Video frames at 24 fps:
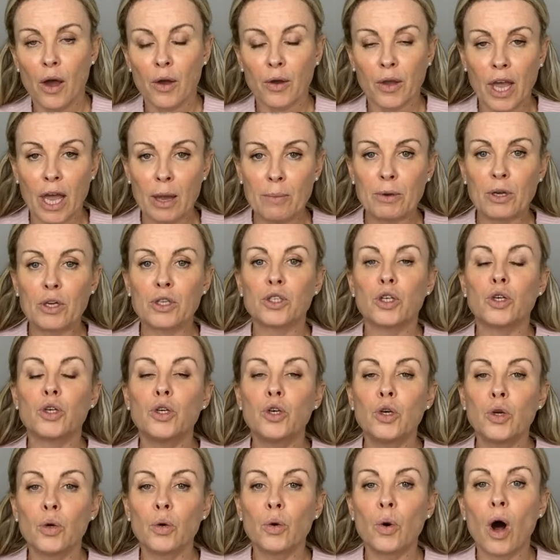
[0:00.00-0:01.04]
Okay, because
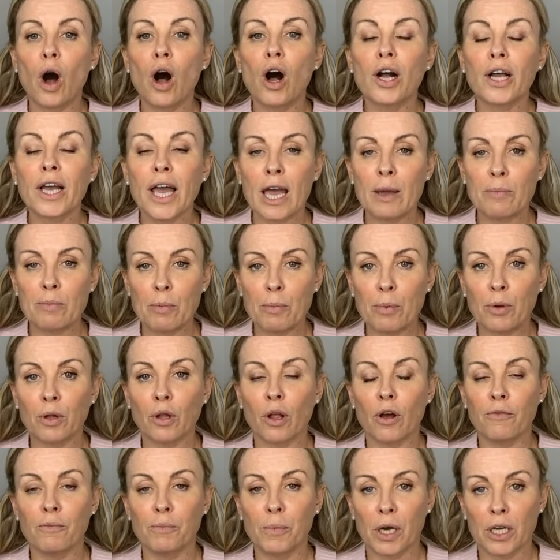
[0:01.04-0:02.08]
you are
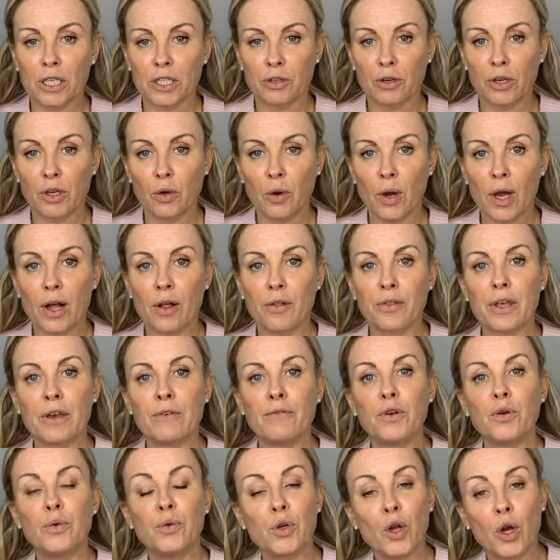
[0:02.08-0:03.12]
capable of mastering your health
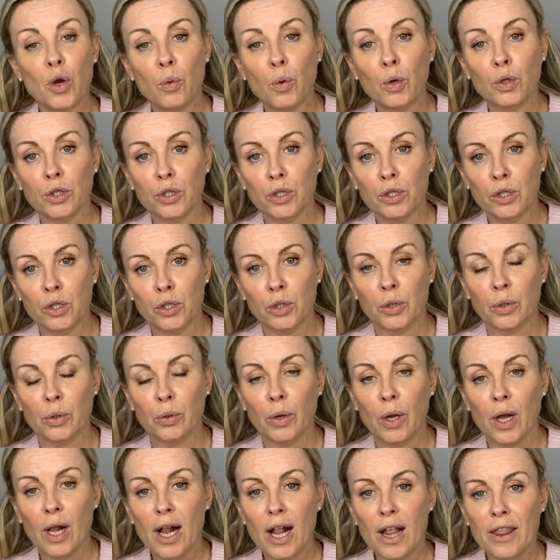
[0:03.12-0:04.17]
if you know what to
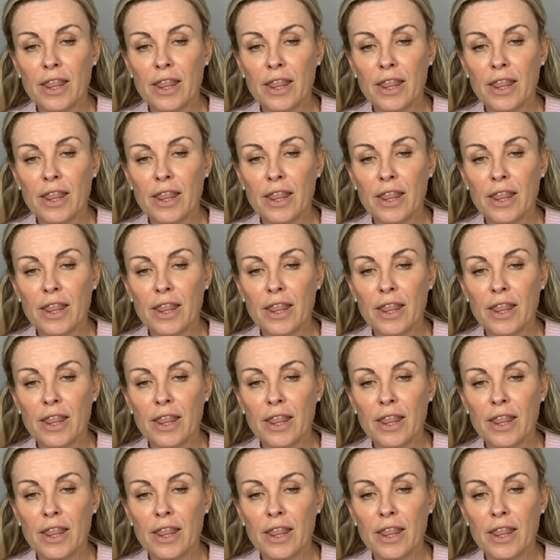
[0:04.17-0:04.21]
do.